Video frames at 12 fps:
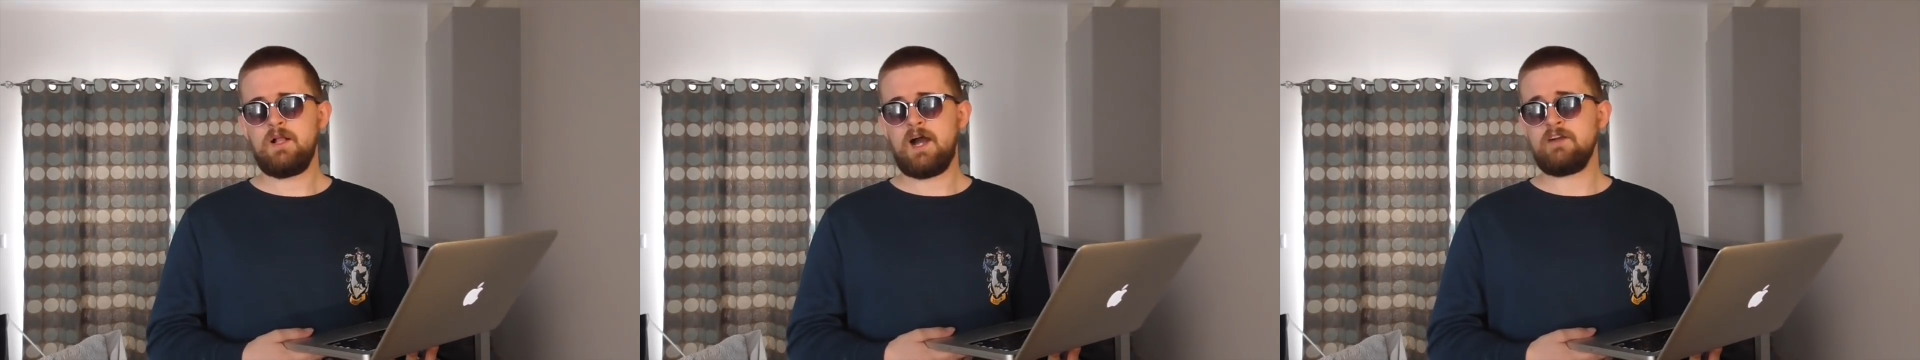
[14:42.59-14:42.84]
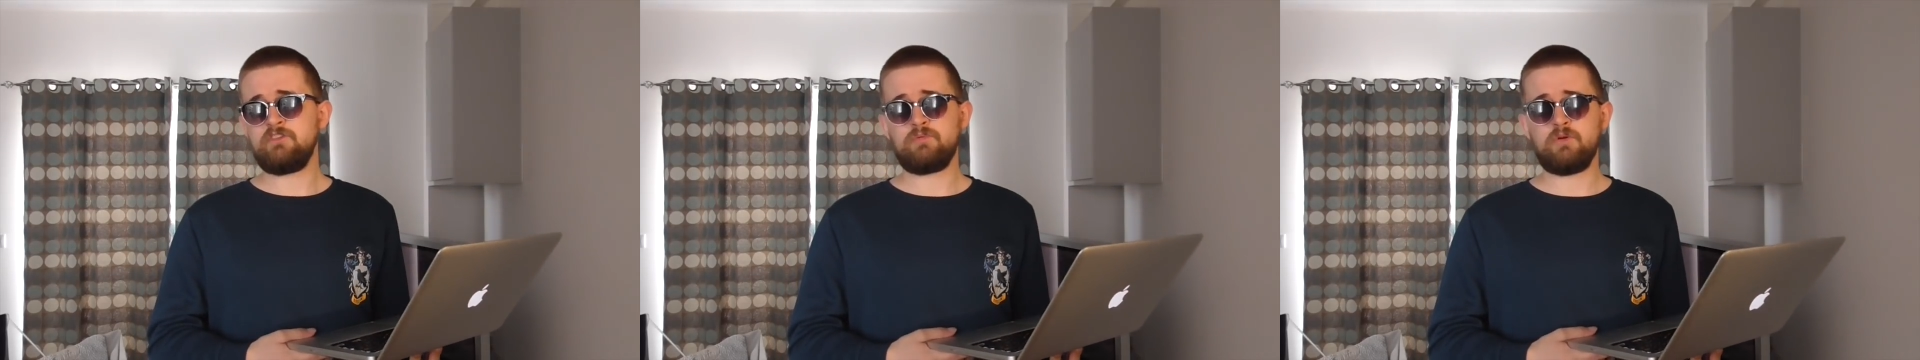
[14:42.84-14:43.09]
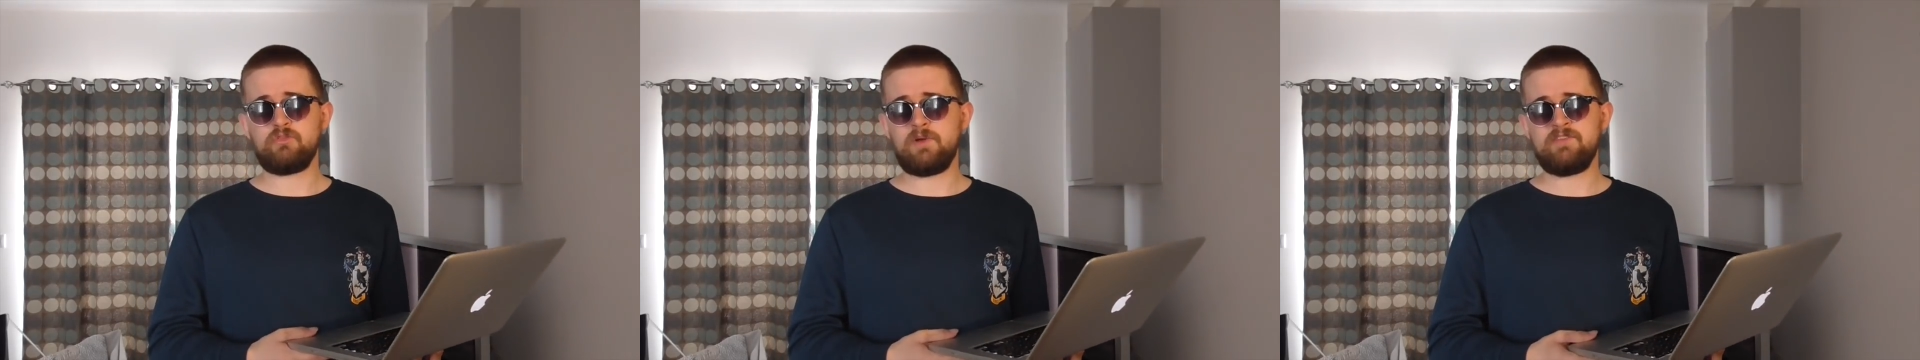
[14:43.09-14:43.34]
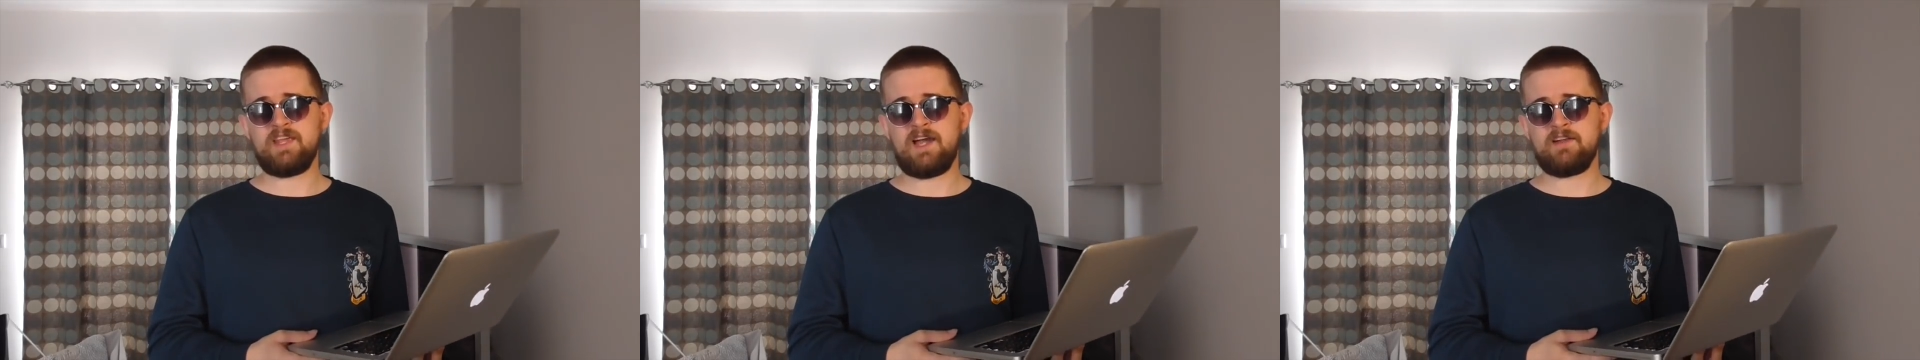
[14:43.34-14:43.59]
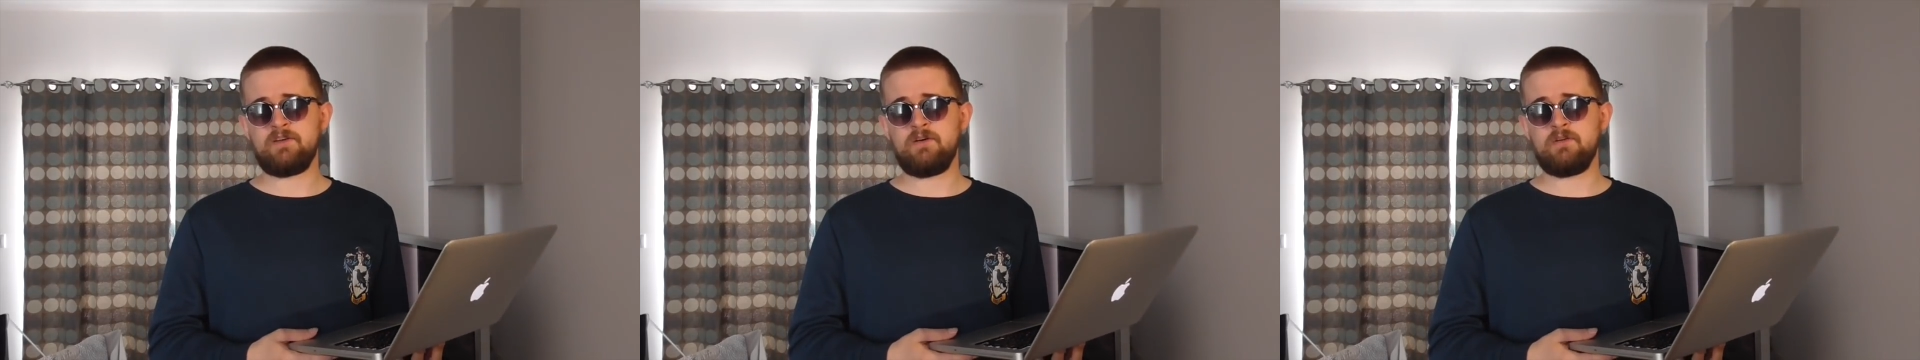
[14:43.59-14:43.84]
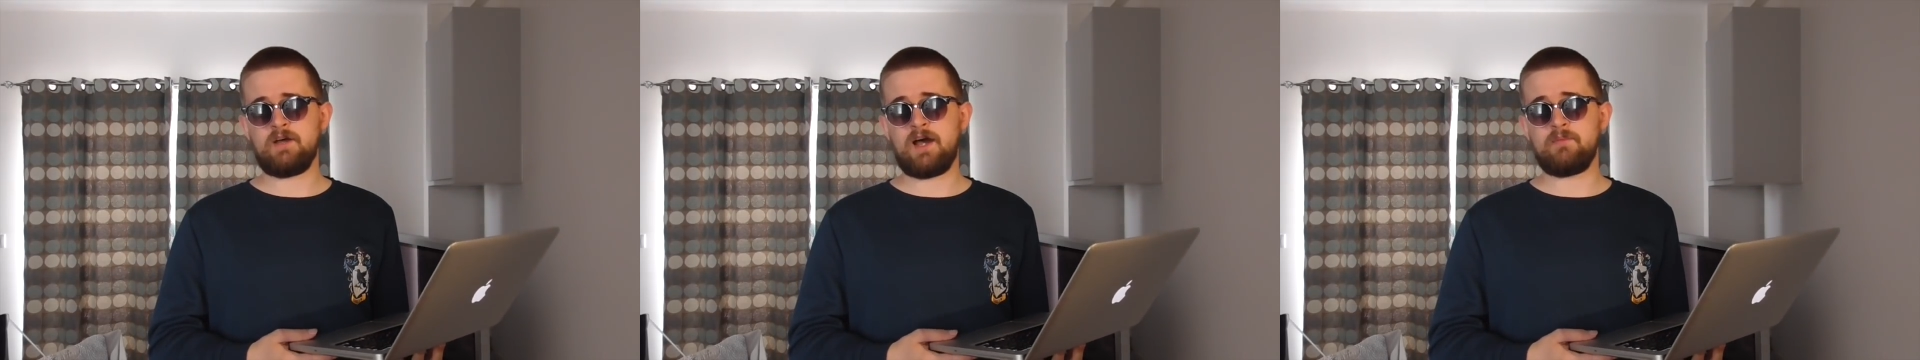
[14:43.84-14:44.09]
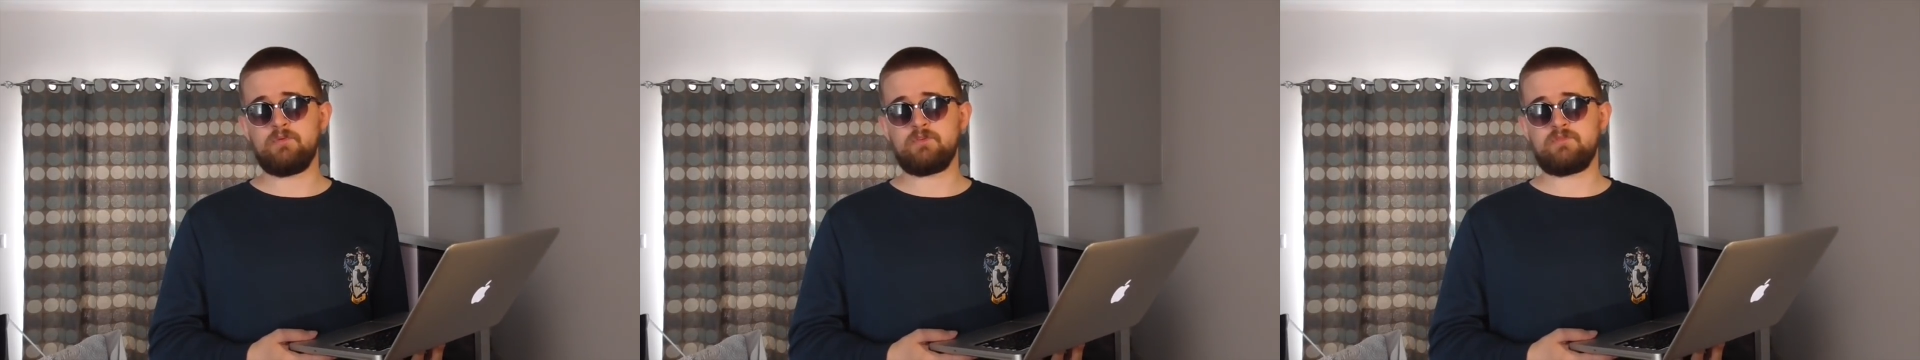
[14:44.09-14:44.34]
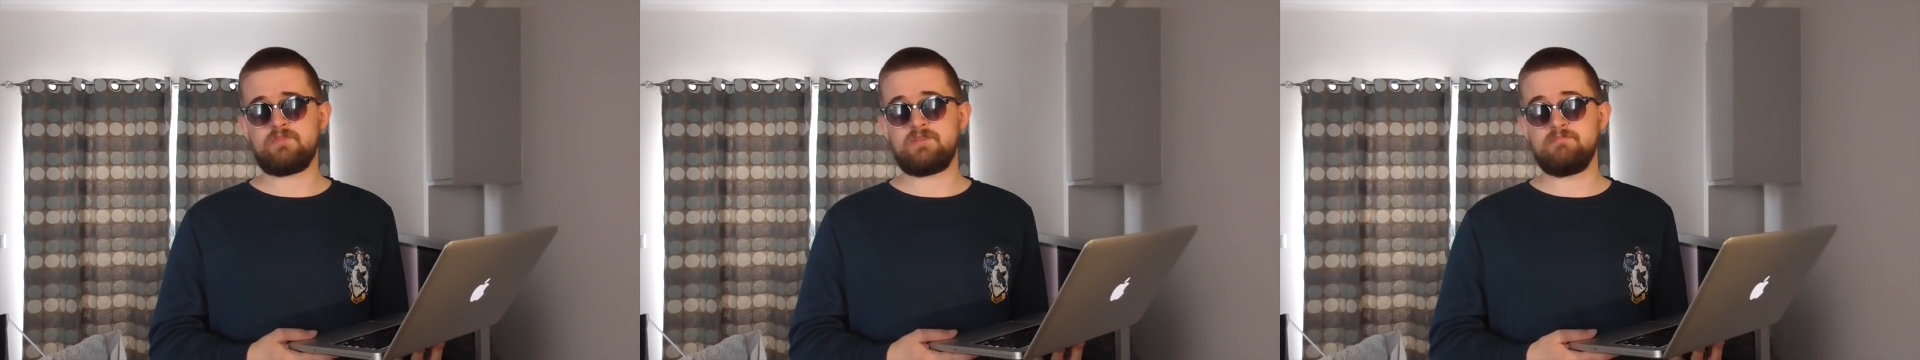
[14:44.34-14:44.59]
I just watched whatever they had on. I would